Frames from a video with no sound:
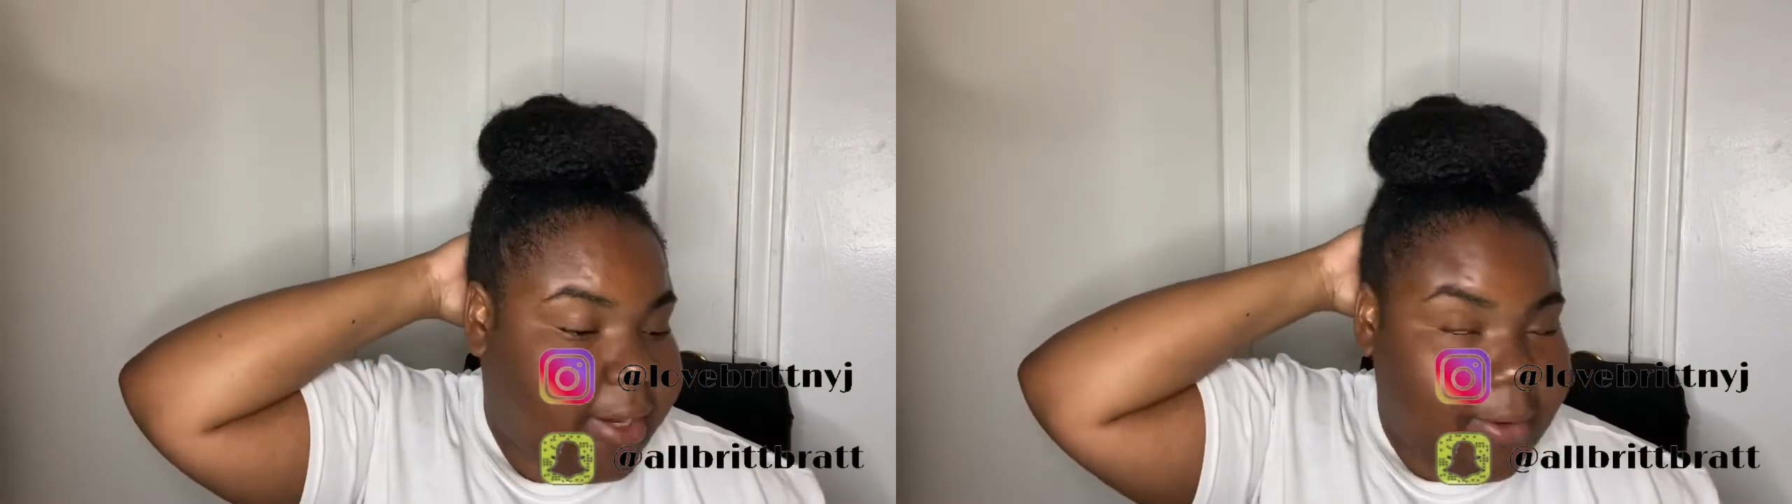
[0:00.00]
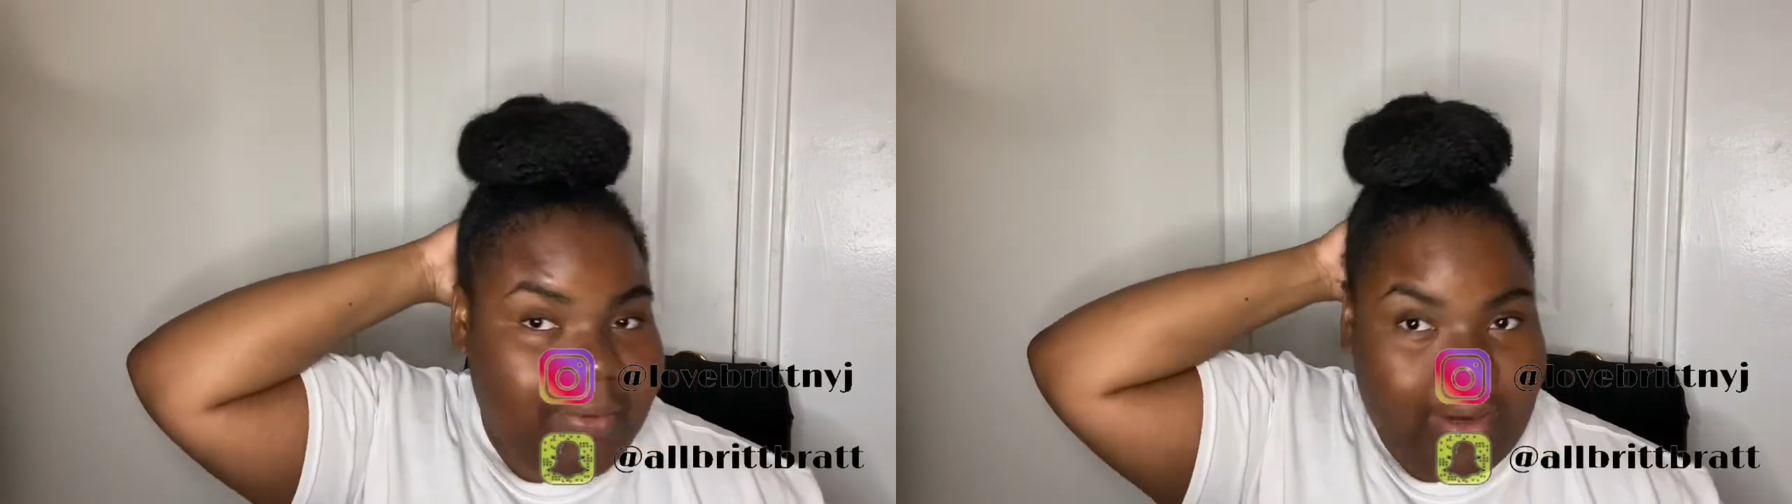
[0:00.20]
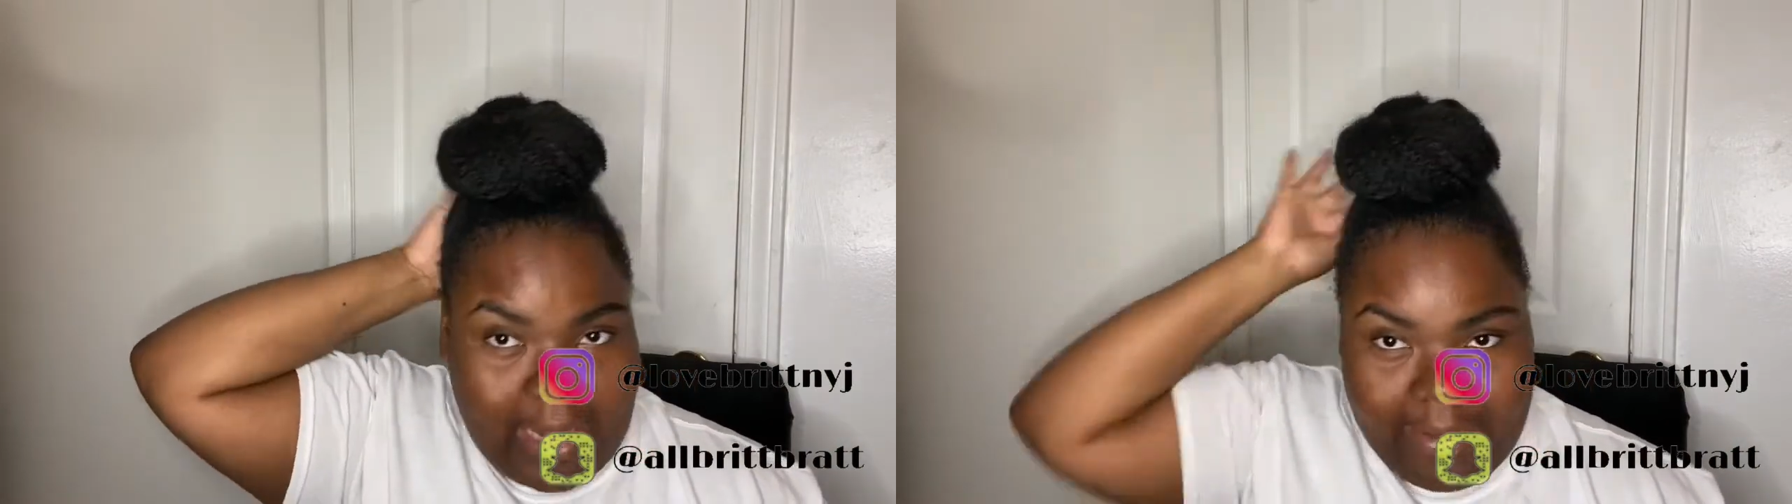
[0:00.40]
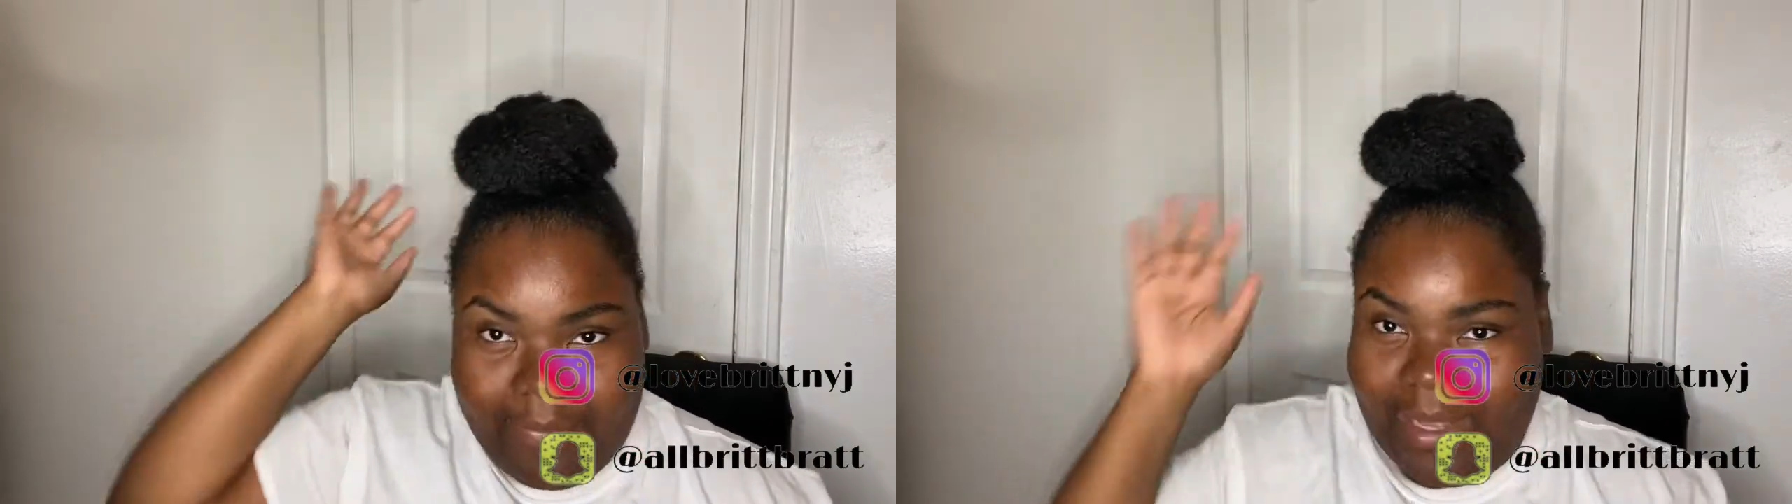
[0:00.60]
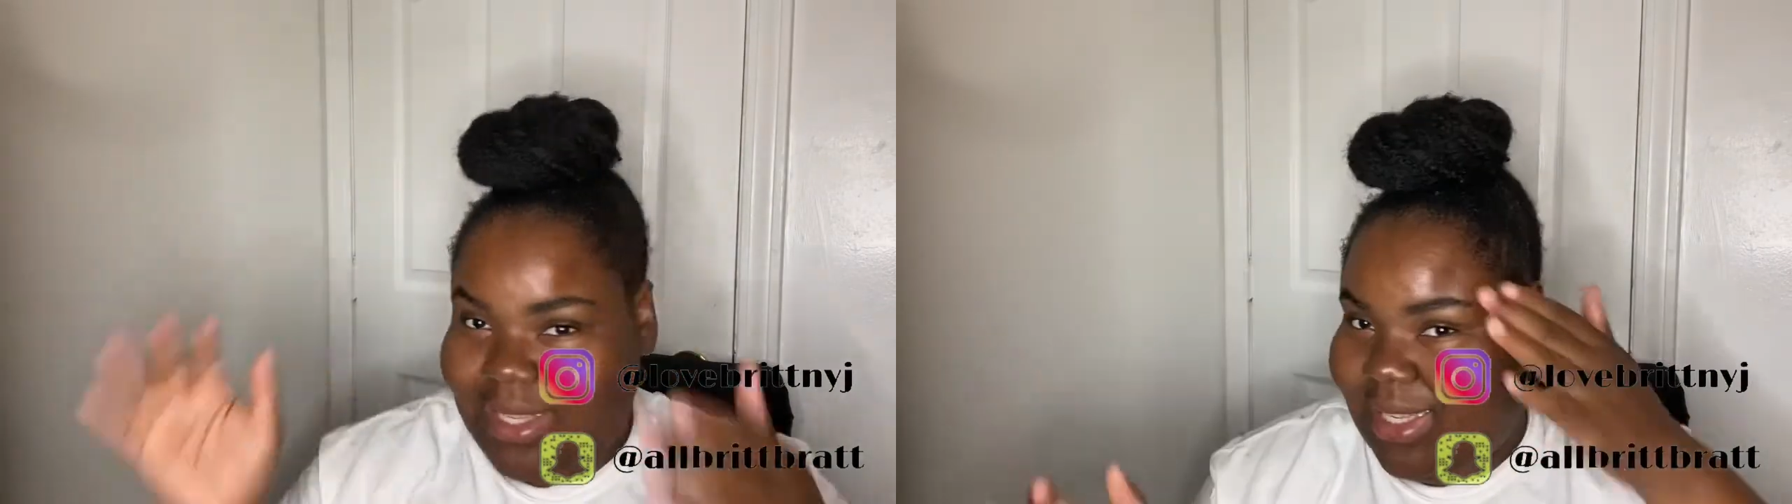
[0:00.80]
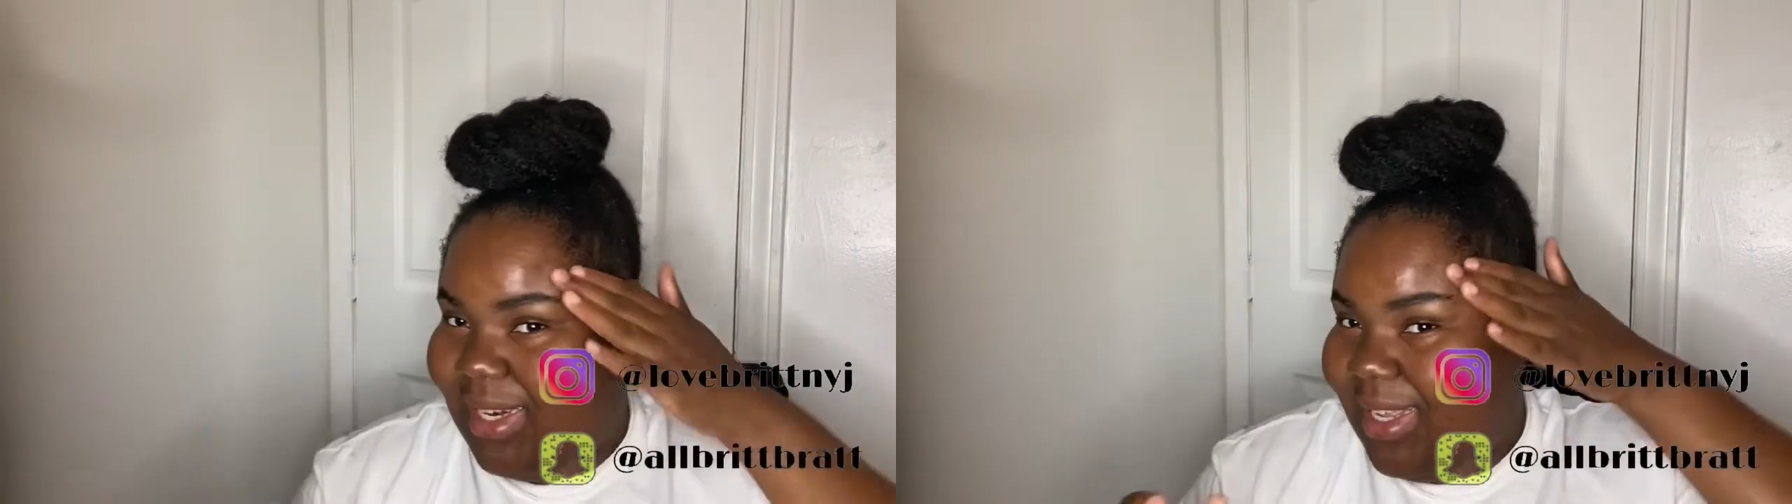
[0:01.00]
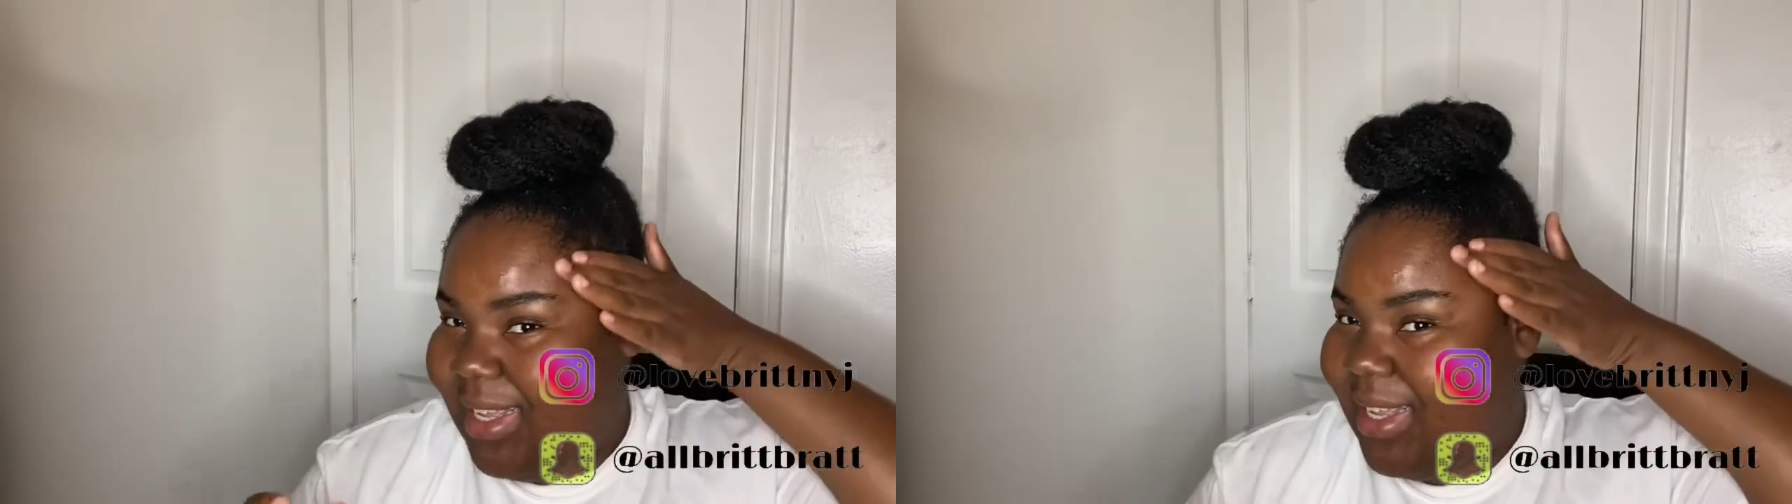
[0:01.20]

over your life basically.